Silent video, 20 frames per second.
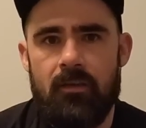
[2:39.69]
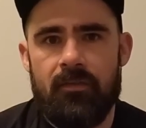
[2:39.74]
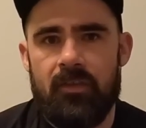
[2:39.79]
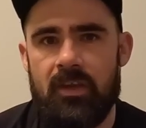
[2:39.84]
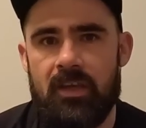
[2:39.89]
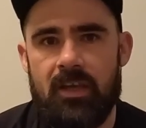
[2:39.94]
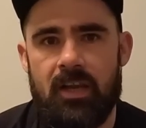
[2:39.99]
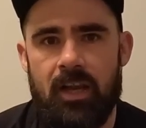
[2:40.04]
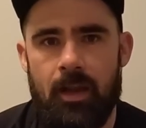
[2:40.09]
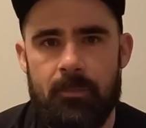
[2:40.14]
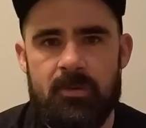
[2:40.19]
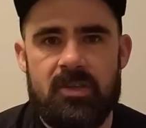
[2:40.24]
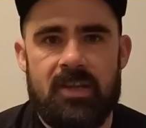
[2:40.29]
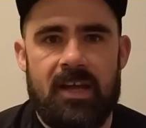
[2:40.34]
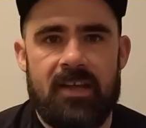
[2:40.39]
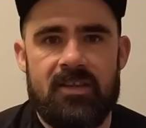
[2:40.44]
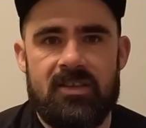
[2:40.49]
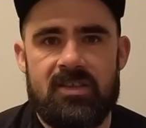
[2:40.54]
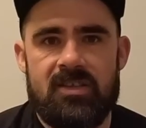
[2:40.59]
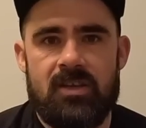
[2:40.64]
The club
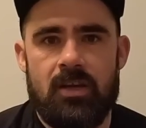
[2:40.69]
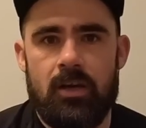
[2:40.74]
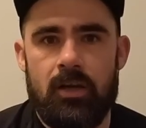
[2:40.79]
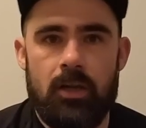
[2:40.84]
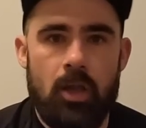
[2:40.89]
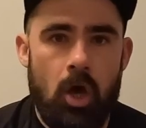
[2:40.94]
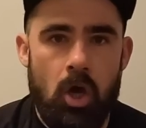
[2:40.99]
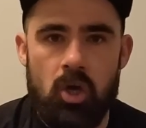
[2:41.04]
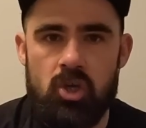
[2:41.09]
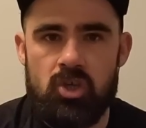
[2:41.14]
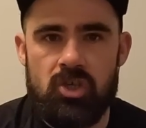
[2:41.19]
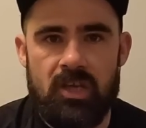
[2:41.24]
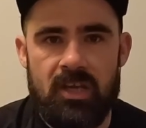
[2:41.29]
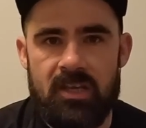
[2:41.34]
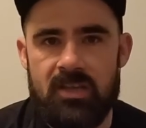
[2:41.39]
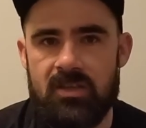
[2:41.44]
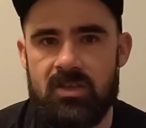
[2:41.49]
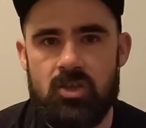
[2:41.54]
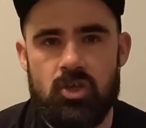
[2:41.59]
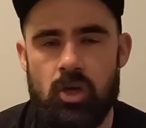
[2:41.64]
stands at last
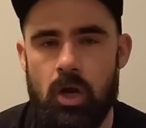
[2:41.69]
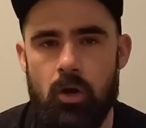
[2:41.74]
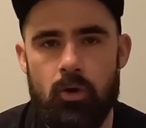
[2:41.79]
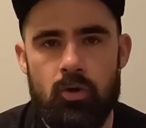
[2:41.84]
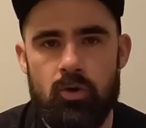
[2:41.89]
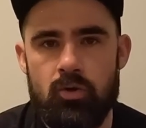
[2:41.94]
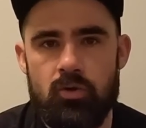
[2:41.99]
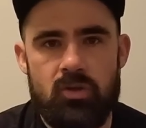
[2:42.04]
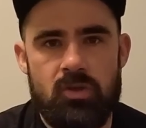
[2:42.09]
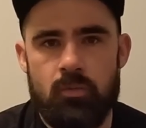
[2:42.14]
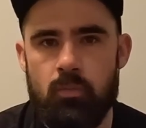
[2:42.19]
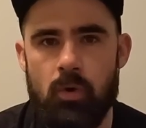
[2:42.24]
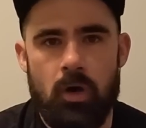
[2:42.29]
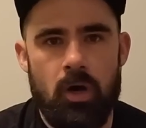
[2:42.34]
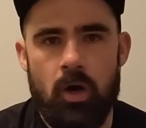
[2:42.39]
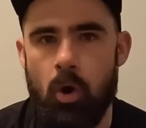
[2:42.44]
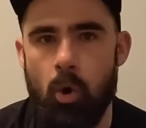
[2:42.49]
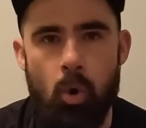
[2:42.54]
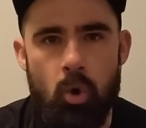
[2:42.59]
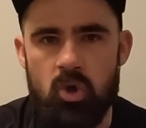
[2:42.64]
year's shows
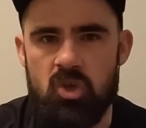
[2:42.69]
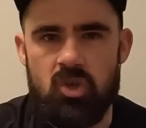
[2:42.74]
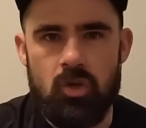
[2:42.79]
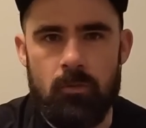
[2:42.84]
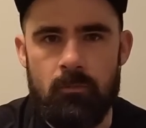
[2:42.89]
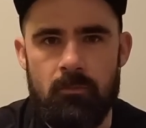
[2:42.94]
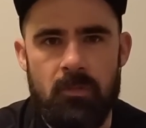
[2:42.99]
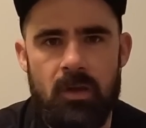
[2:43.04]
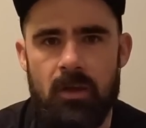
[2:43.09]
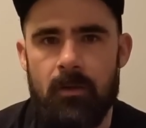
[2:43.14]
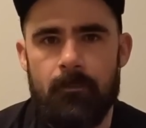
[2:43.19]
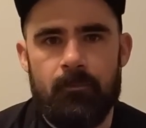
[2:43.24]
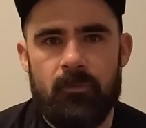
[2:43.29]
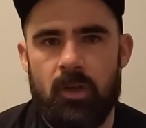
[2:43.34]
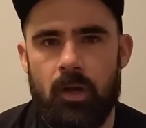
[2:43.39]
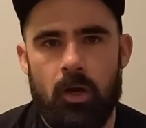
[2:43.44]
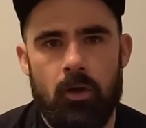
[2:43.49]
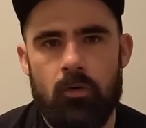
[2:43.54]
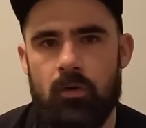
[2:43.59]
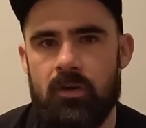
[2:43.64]
were awesome,
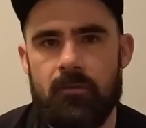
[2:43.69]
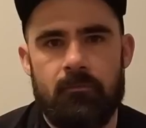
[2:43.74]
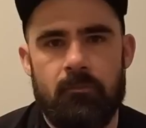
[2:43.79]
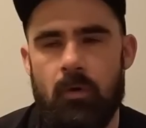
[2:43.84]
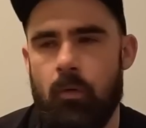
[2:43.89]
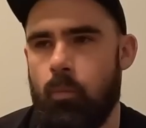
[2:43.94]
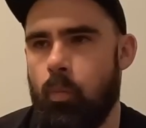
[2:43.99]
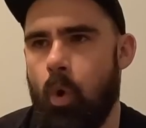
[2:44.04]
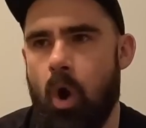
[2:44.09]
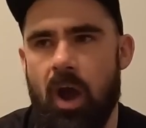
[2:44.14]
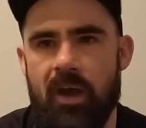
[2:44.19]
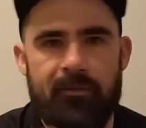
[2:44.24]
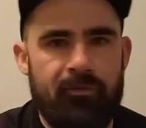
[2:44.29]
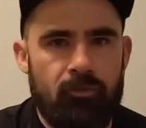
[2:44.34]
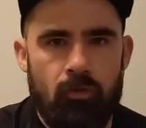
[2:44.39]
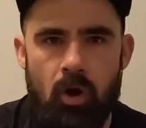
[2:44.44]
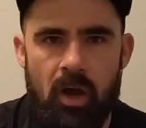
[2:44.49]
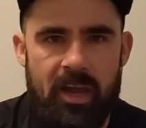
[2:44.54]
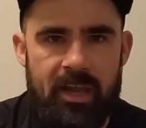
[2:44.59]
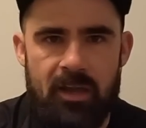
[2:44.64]
you know, a wide
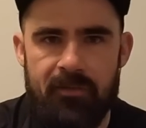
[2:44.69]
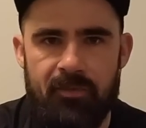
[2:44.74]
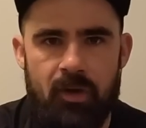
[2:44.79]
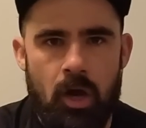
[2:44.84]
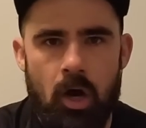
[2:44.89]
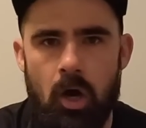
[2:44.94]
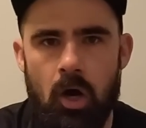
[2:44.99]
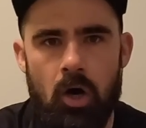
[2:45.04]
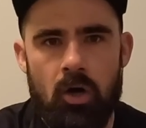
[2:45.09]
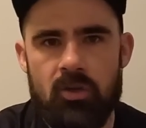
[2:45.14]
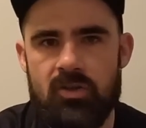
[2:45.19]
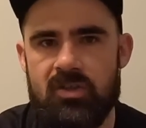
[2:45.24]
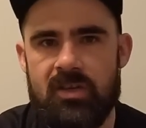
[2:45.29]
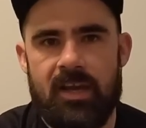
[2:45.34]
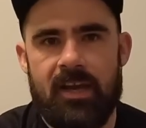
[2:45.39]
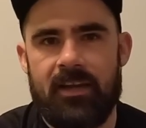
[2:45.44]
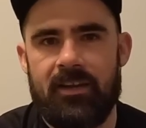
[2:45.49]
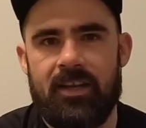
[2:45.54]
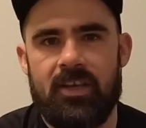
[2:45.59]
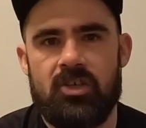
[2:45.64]
variety of cars,
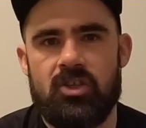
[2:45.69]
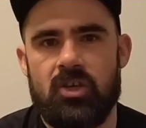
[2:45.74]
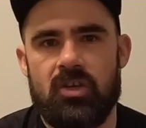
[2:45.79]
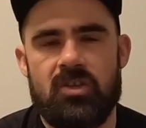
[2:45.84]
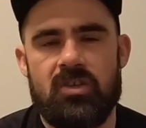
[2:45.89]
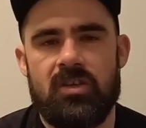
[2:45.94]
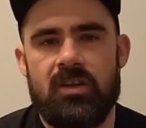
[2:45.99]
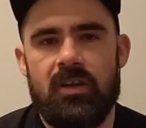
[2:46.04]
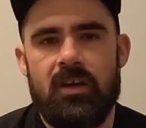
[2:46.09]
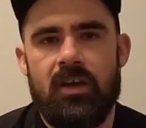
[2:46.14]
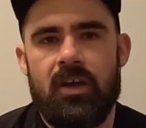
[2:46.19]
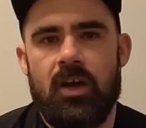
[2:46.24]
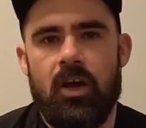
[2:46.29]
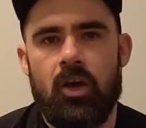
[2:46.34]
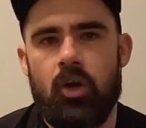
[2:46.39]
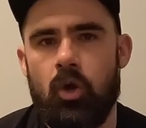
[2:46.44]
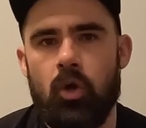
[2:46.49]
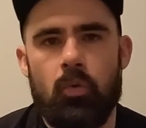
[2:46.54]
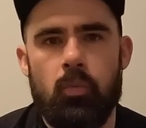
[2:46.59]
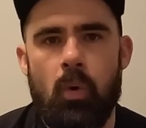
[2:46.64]
and it's just a
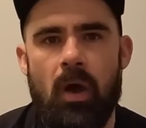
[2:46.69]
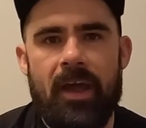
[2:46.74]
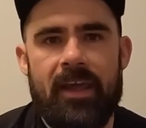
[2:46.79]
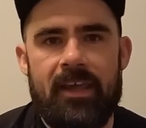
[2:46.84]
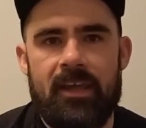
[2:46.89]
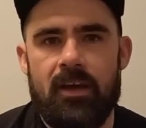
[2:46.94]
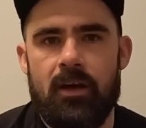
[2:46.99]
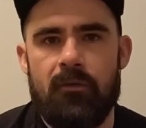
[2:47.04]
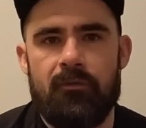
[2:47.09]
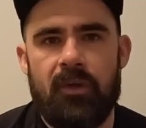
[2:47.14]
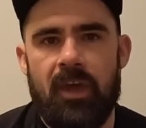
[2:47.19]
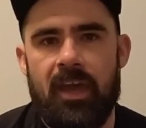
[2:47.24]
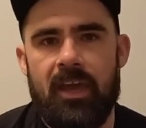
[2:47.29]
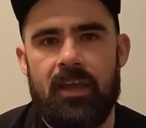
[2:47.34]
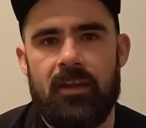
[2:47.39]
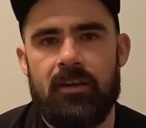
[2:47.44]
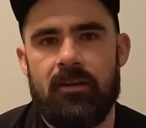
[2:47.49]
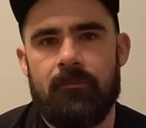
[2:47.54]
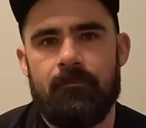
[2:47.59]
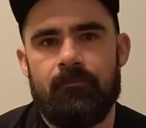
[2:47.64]
good way of
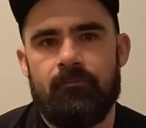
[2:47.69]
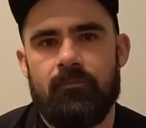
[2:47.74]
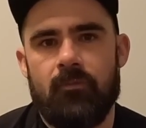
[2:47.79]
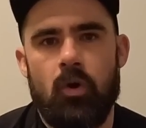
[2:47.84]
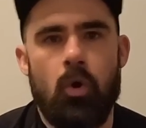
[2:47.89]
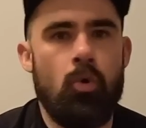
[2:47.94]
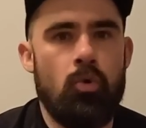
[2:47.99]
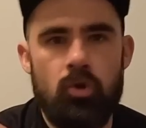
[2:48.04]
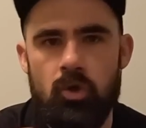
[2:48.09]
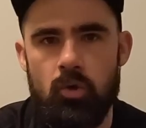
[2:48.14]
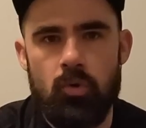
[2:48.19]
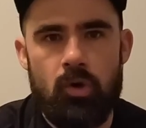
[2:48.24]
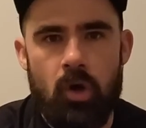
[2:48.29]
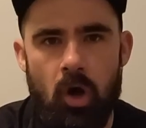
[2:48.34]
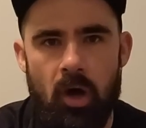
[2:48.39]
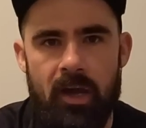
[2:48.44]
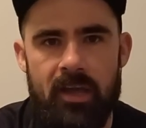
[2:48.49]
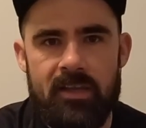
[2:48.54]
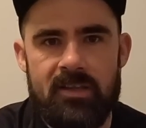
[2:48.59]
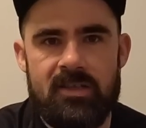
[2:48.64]
getting all you
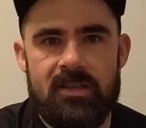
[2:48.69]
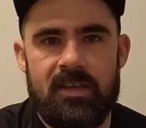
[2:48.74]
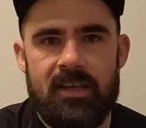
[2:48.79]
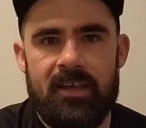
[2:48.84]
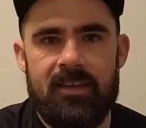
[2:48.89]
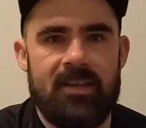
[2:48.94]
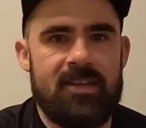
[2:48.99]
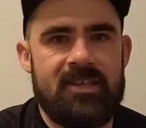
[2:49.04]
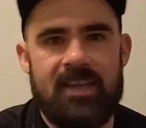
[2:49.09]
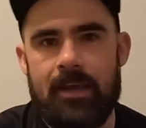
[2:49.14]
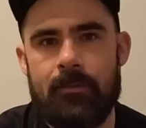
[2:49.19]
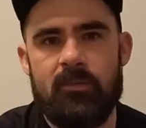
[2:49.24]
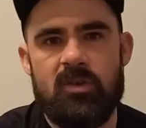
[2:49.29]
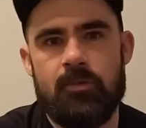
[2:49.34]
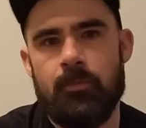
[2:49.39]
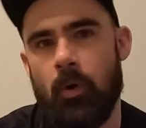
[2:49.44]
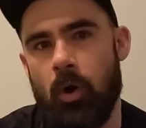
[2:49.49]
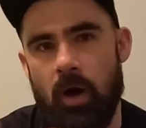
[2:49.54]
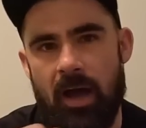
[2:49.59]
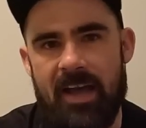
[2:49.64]
guys in the same
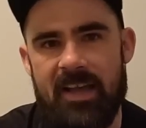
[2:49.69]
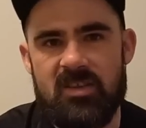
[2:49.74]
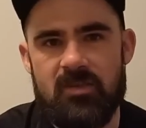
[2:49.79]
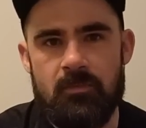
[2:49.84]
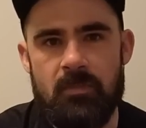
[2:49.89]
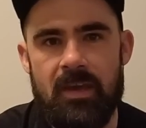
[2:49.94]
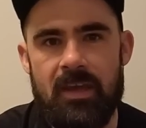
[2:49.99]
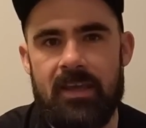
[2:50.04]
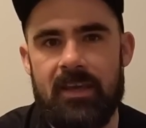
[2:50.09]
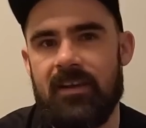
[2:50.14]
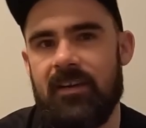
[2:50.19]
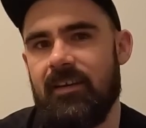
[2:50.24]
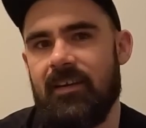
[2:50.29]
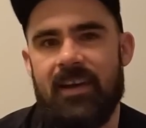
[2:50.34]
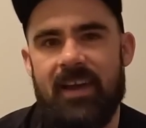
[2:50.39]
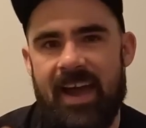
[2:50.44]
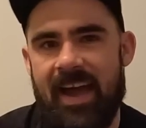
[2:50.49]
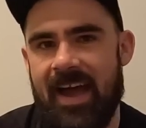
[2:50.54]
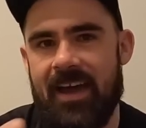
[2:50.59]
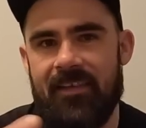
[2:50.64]
spot as me
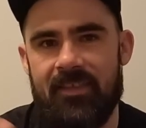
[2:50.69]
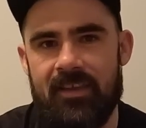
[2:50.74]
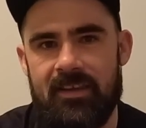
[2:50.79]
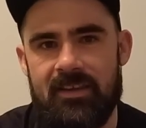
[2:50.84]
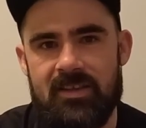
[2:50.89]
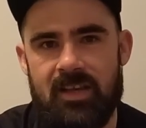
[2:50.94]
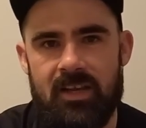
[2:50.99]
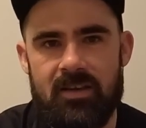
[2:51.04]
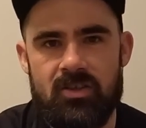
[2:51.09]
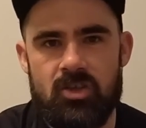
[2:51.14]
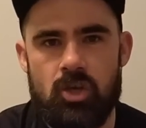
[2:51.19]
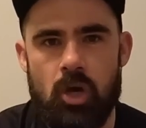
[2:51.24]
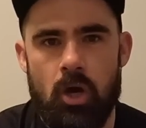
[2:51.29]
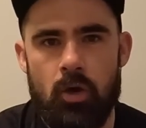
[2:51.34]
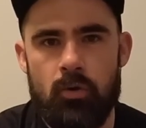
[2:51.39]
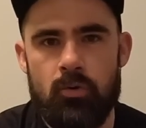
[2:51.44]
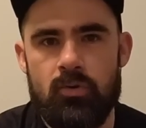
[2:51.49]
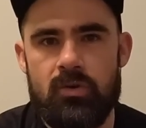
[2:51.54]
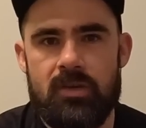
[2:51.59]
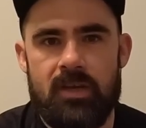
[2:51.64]
at these
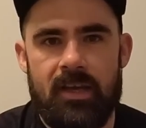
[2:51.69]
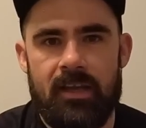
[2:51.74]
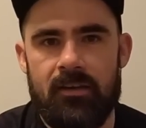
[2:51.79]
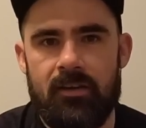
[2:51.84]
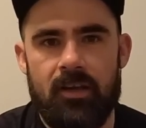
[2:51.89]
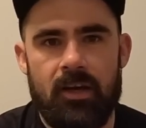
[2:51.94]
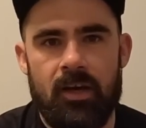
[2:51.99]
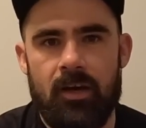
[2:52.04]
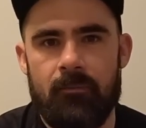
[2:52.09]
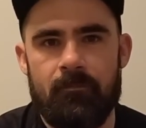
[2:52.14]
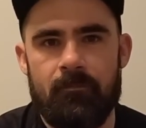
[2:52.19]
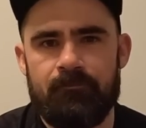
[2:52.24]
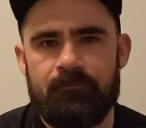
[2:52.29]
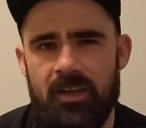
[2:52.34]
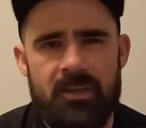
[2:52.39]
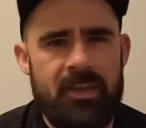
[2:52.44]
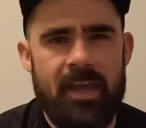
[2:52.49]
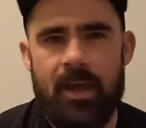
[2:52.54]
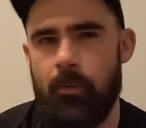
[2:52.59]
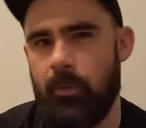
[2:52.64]
shows, and
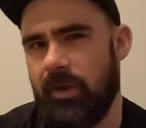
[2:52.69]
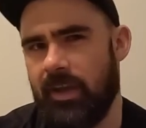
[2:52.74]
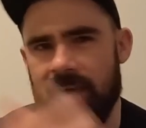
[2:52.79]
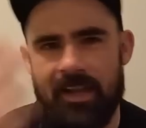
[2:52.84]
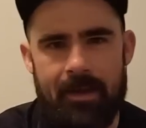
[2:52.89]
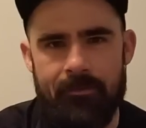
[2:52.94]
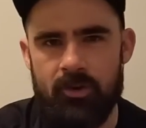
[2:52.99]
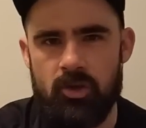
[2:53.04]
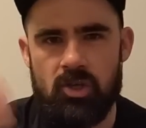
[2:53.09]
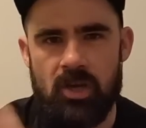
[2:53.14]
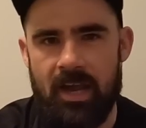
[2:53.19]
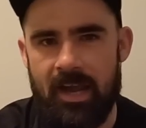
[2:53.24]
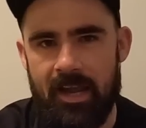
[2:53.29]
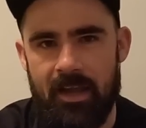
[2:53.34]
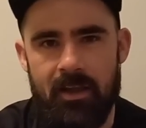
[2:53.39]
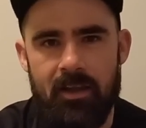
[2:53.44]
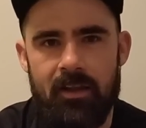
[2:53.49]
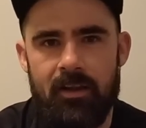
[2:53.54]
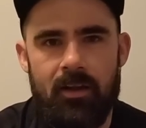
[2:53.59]
yeah, we can have a chat.